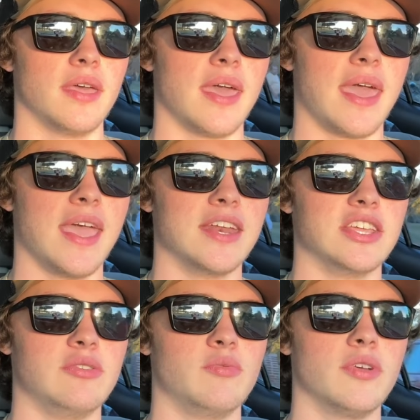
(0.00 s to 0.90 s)
And
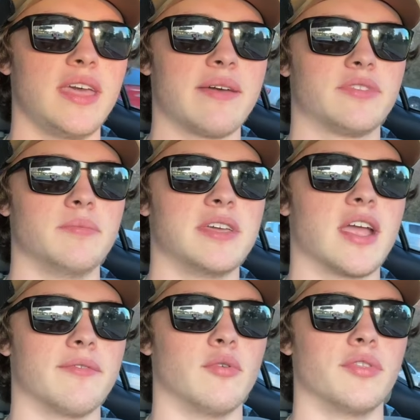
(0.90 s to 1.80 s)
you really have to be
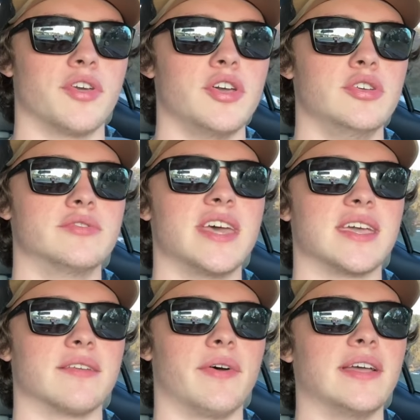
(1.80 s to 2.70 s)
careful with who you take
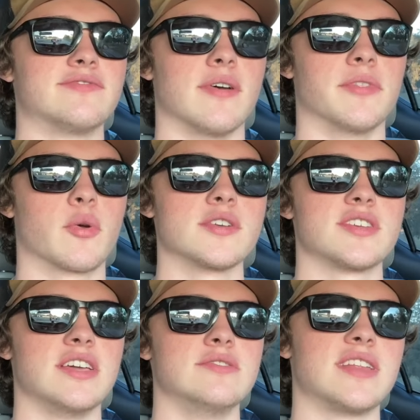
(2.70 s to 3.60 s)
advice from. The
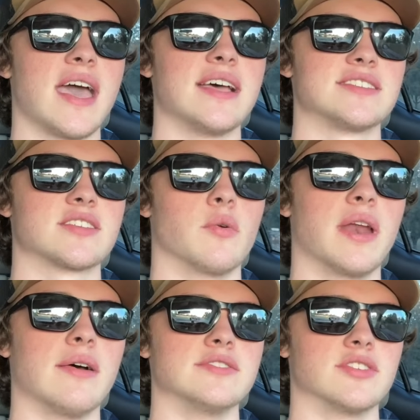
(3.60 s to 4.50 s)
question I used to ask when
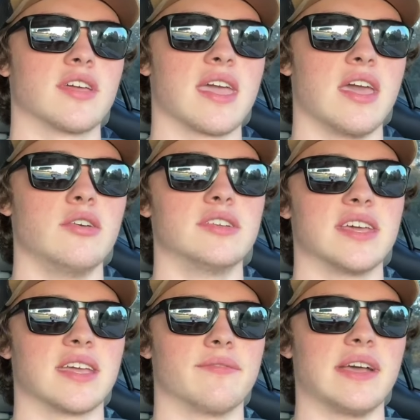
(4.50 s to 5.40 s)
I was looking at who to
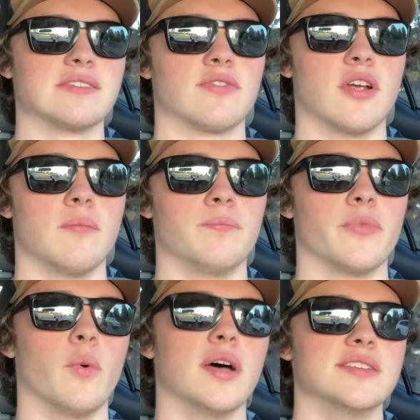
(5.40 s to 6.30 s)
take advice from
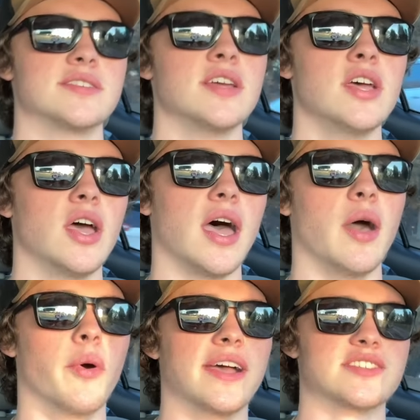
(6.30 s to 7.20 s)
was,
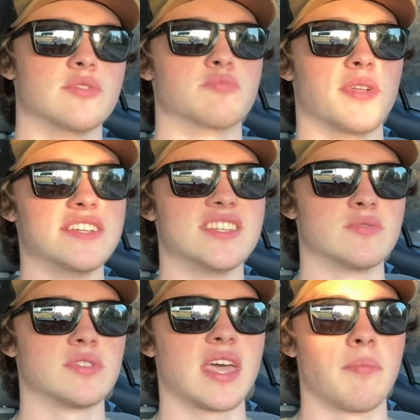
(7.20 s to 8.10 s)
would I switch places
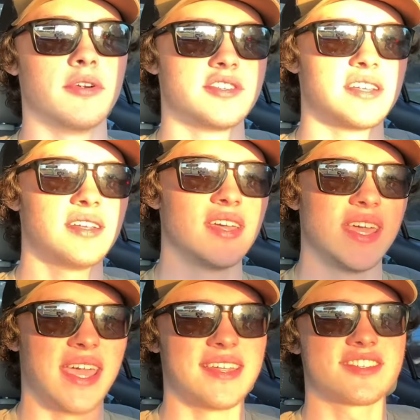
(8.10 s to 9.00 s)
with that person?
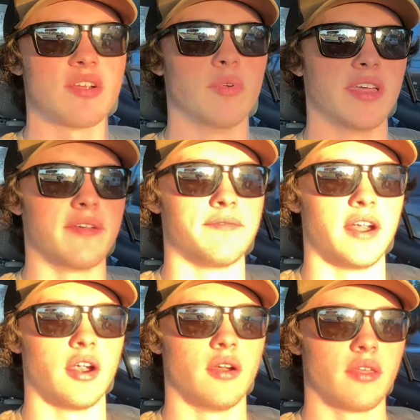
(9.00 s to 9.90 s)
And that's not really a
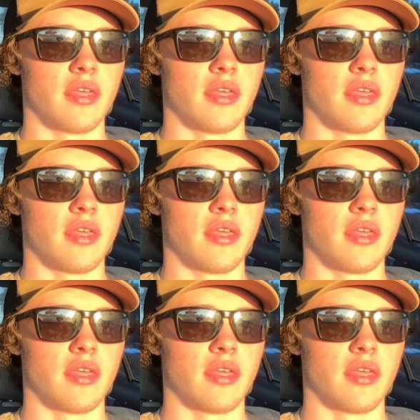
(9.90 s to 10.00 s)
fair